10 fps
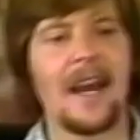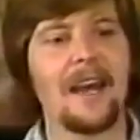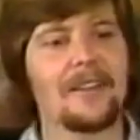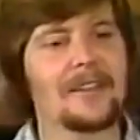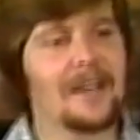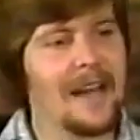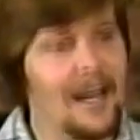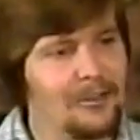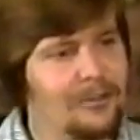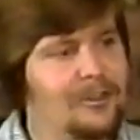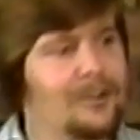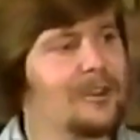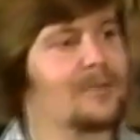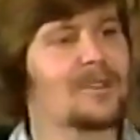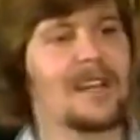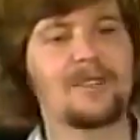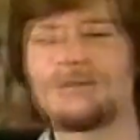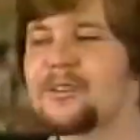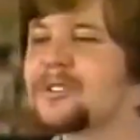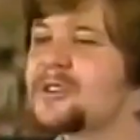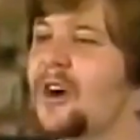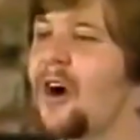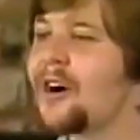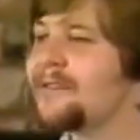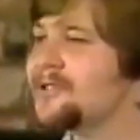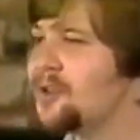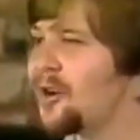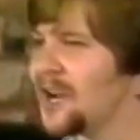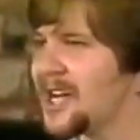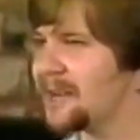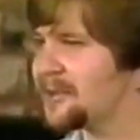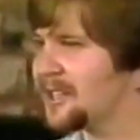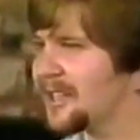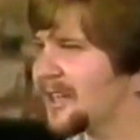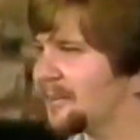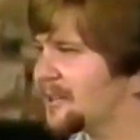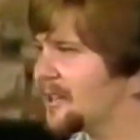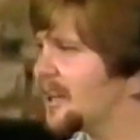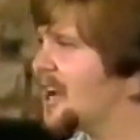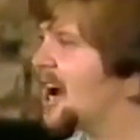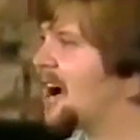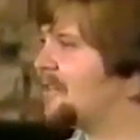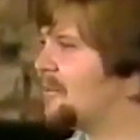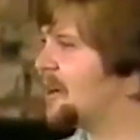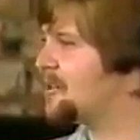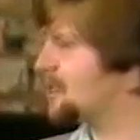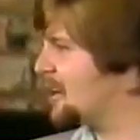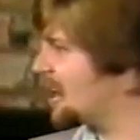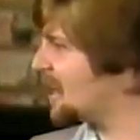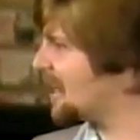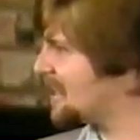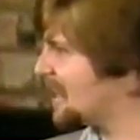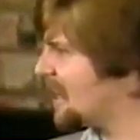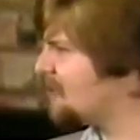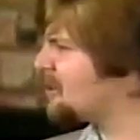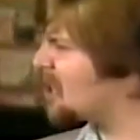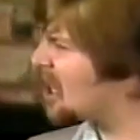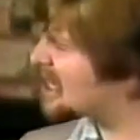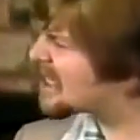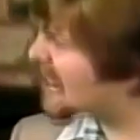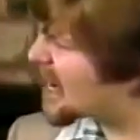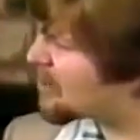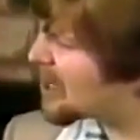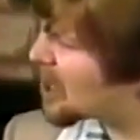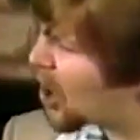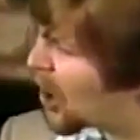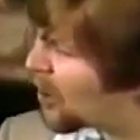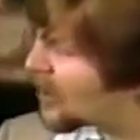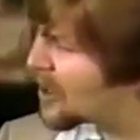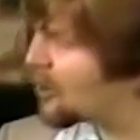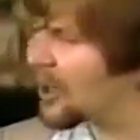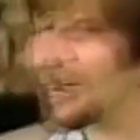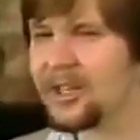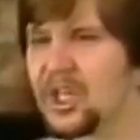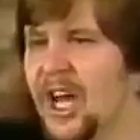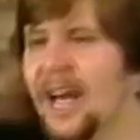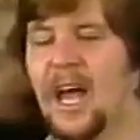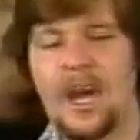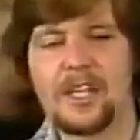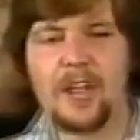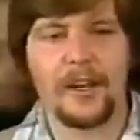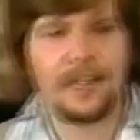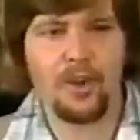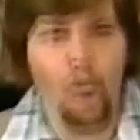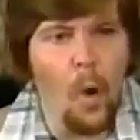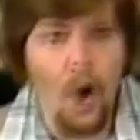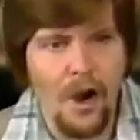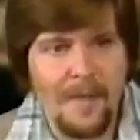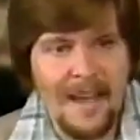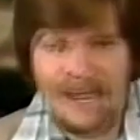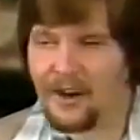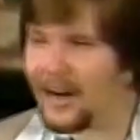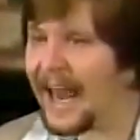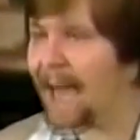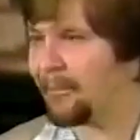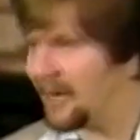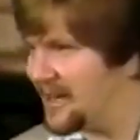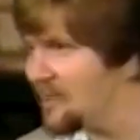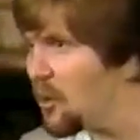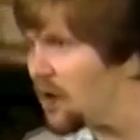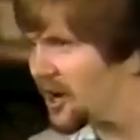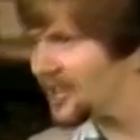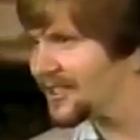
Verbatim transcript: And there's a natural circumstance where a song of joy comes to the lips of a mother like that. There's a contentment in holding your little child. It's not squirming in your lap anymore.